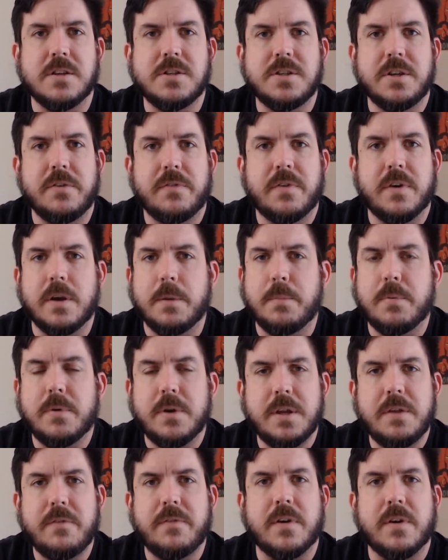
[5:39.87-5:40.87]
She's very
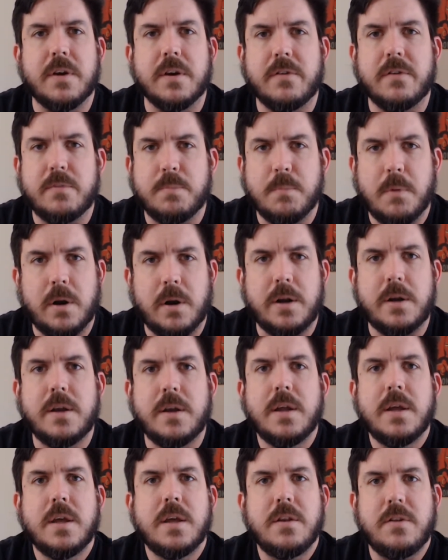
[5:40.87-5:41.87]
pretty, very smart,
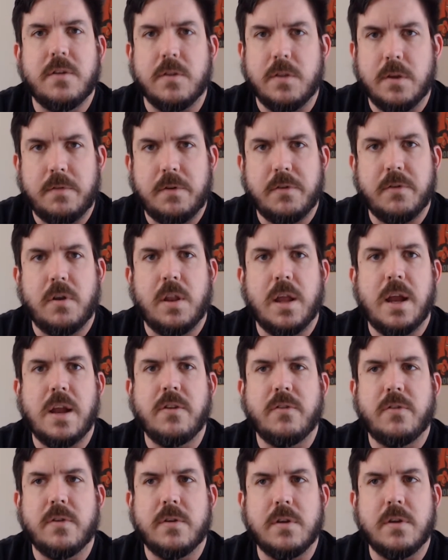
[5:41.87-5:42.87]
delivers her
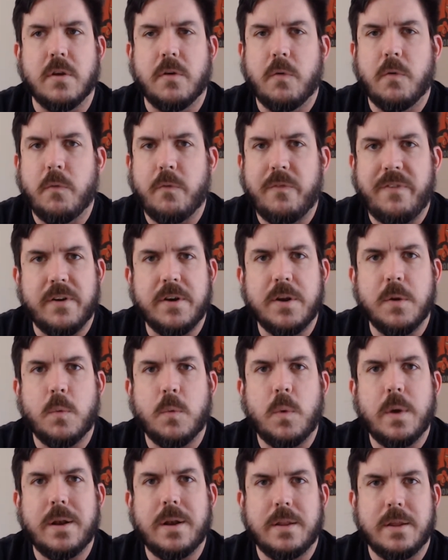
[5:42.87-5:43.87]
lines, very
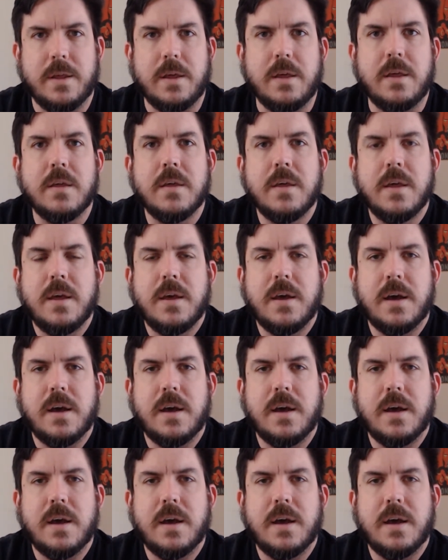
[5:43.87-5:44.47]
wittily.